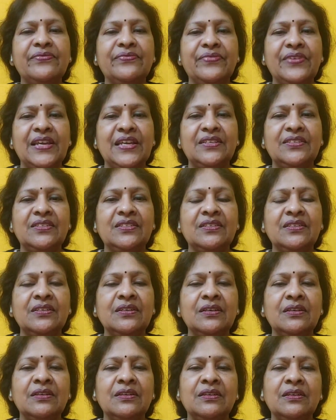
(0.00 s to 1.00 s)
phase,
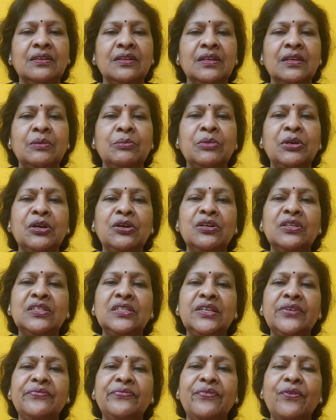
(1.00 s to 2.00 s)
because
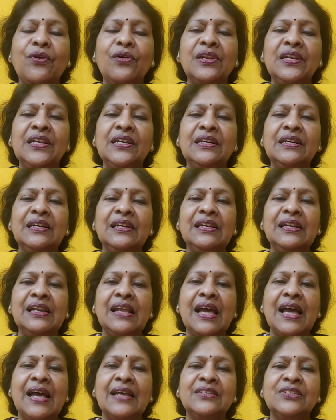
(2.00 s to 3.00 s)
the follicle
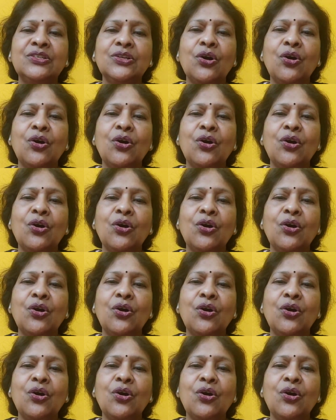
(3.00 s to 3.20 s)
has